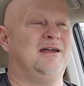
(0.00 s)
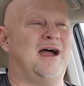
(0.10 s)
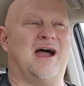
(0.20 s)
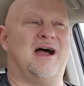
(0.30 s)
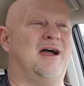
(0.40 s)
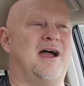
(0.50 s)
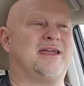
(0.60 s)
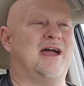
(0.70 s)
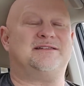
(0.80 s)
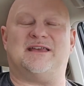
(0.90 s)
I
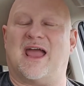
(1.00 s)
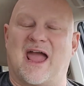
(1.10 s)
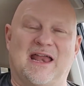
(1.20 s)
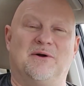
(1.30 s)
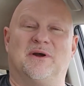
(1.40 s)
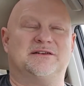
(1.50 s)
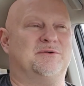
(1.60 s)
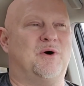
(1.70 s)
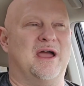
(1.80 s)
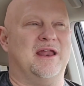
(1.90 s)
can't see any reason
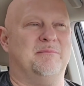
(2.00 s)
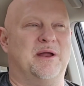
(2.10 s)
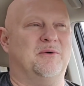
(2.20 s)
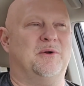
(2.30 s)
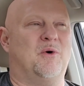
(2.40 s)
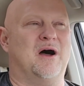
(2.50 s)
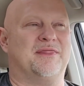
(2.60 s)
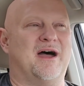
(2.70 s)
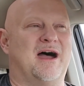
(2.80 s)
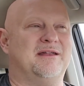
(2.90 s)
why anybody would want
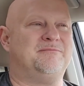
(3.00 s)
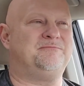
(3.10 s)
that.